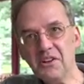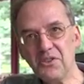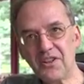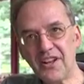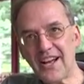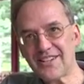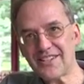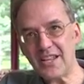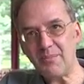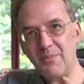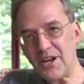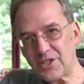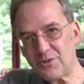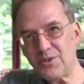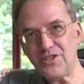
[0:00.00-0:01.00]
That actually
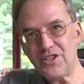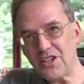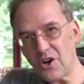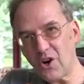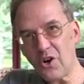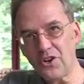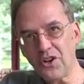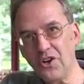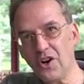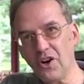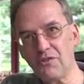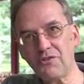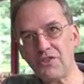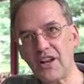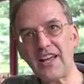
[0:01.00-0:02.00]
by switching it on and
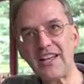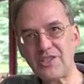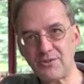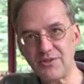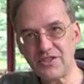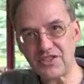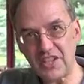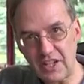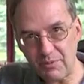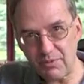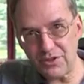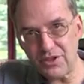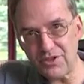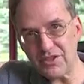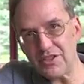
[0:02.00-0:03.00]
off, the laser, instead of
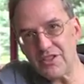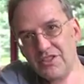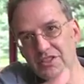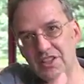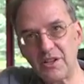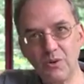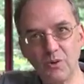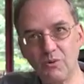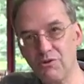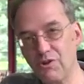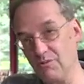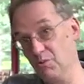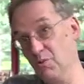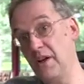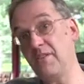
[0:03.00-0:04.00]
producing this single
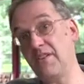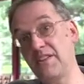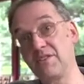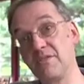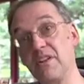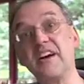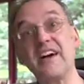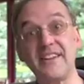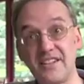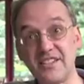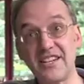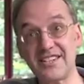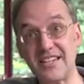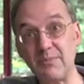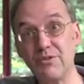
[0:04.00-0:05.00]
wavelength of light,
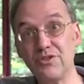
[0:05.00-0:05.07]
is actually